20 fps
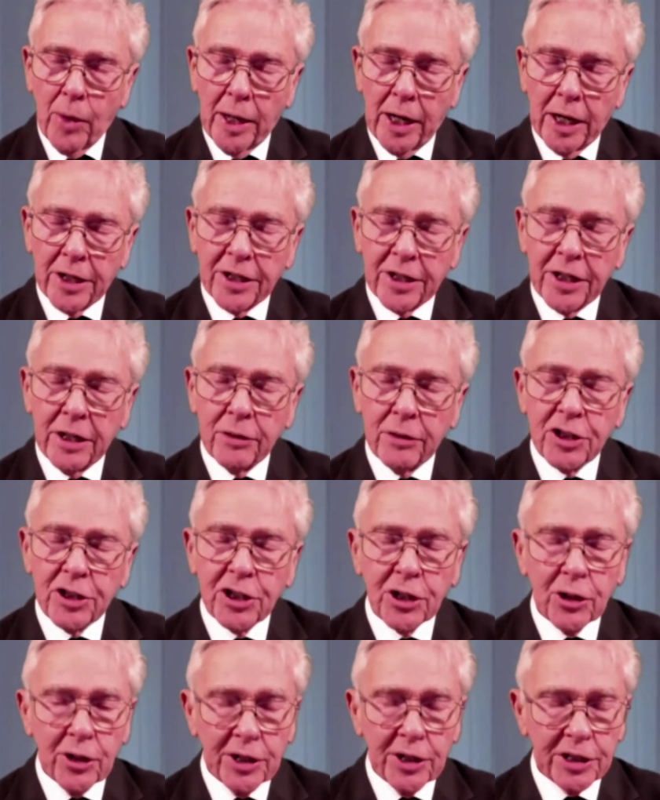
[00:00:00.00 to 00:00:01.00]
We had no
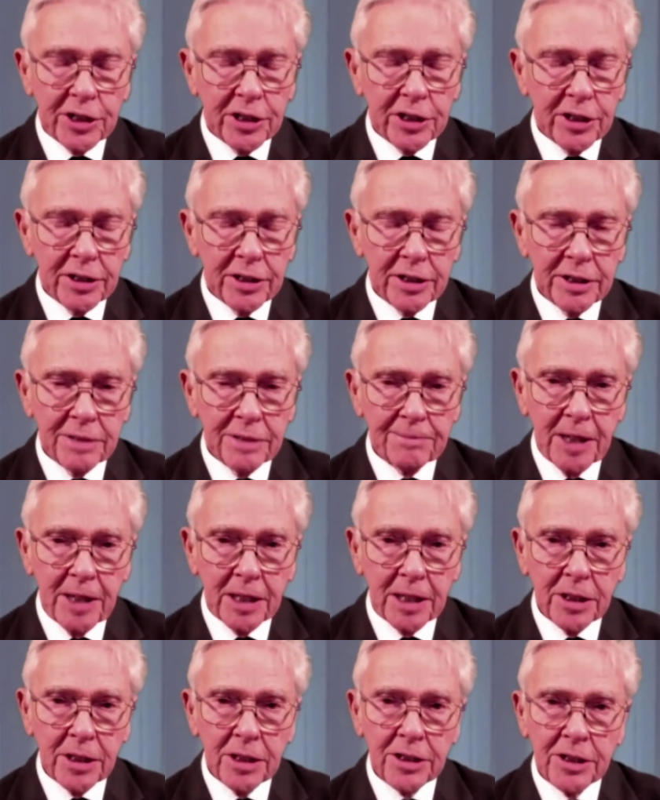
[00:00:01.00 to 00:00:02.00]
choice
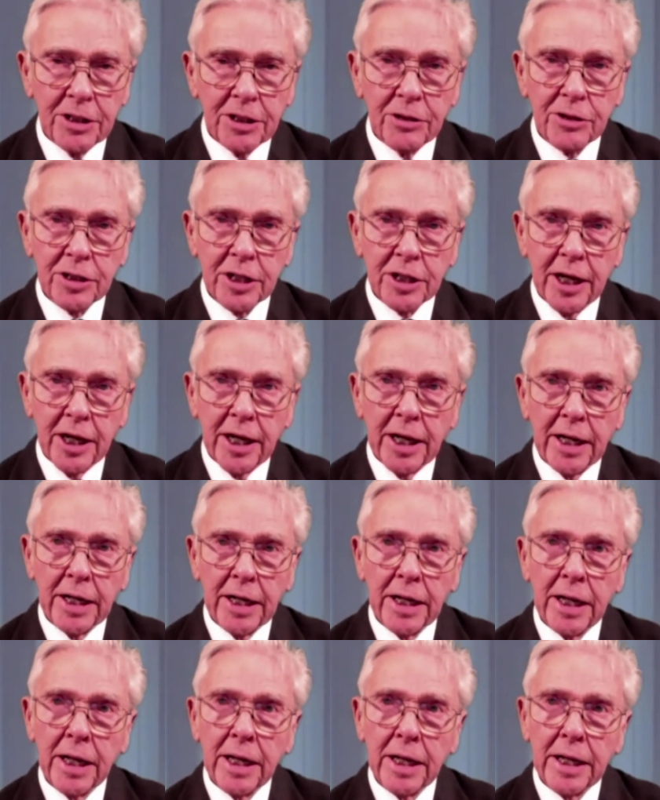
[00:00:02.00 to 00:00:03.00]
but to
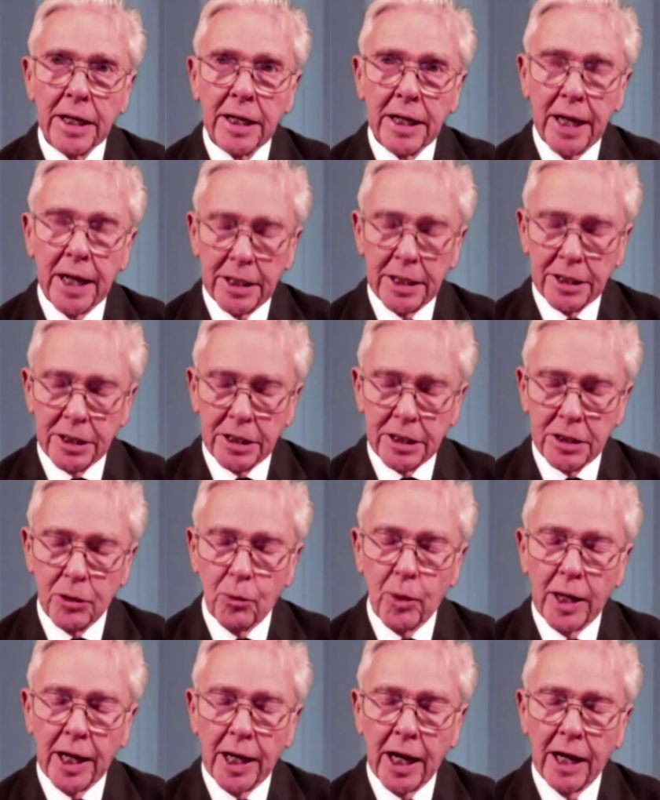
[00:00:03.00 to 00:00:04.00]
say,
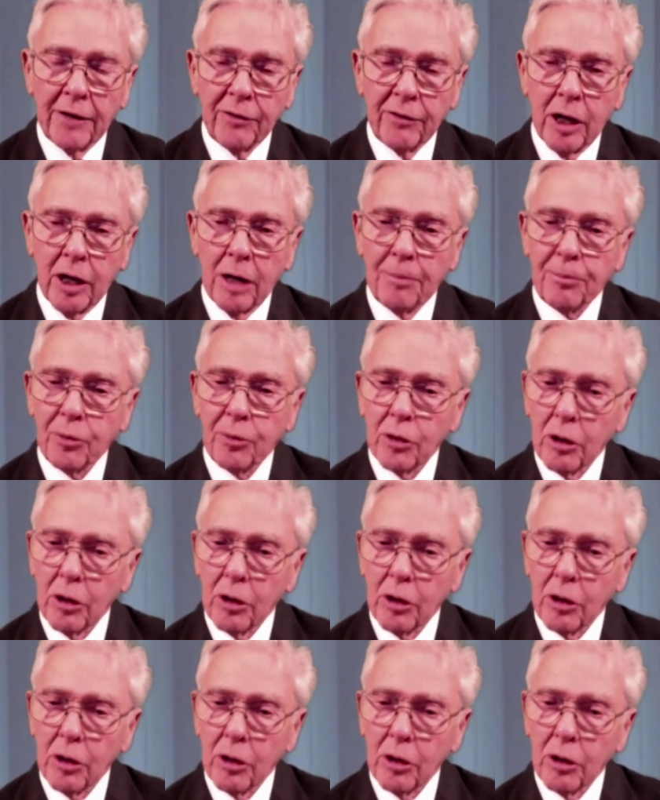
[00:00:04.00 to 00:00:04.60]
yes, we have a